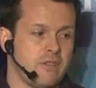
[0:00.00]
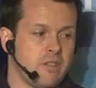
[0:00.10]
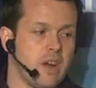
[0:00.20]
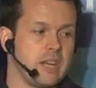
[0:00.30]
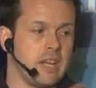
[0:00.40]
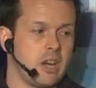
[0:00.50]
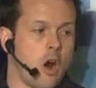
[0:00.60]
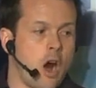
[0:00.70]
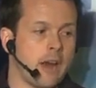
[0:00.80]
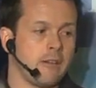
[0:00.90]
and finding and
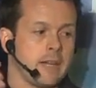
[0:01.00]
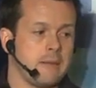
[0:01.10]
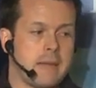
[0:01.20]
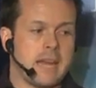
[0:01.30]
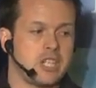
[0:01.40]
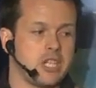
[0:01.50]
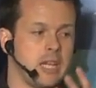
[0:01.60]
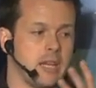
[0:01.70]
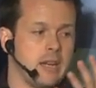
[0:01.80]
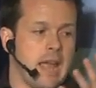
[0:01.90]
hiring and
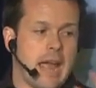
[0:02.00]
managing and